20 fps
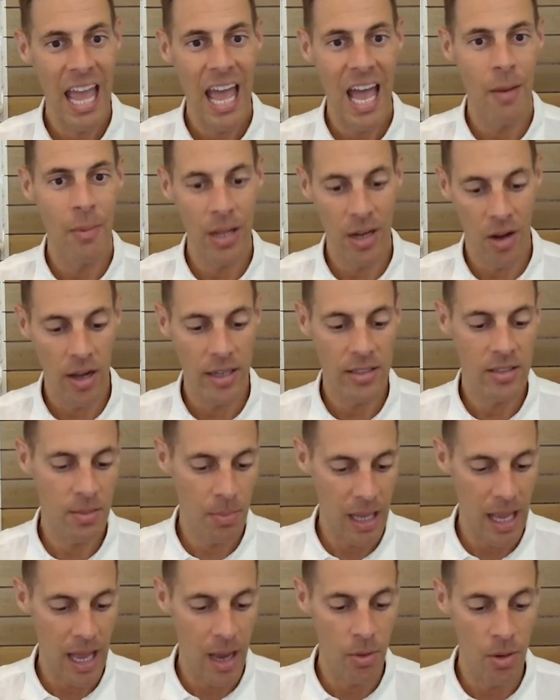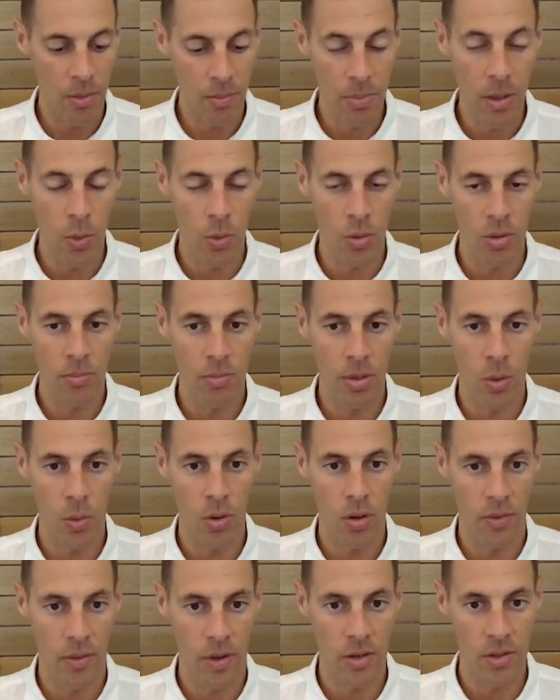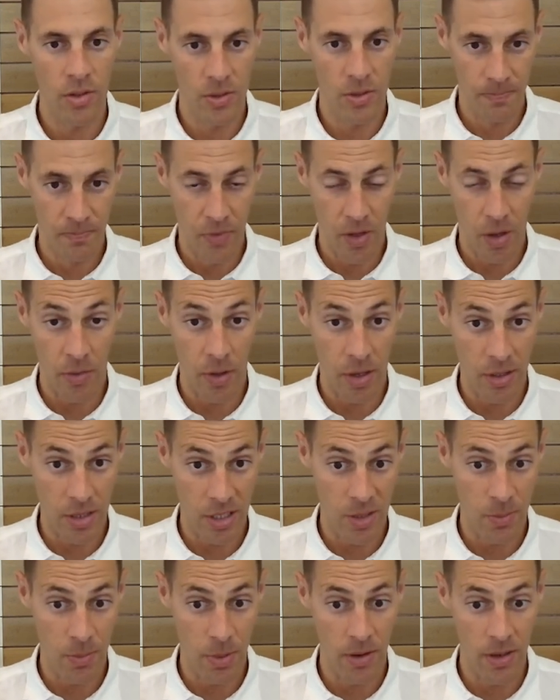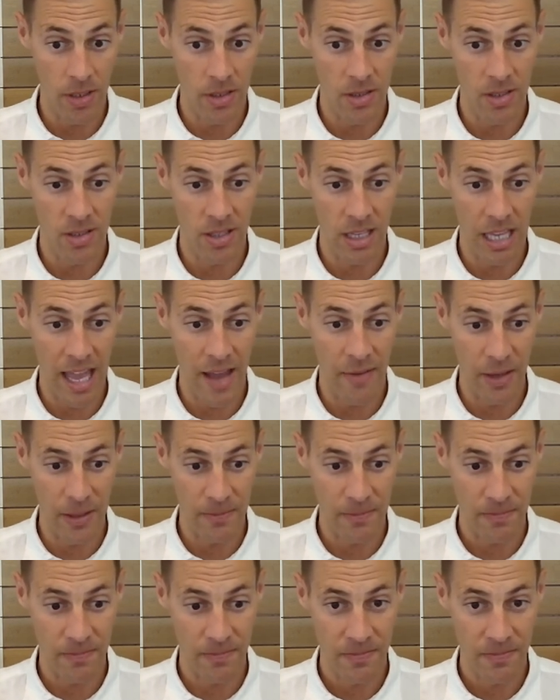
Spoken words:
and we like to be able to build on those experiences that you're having.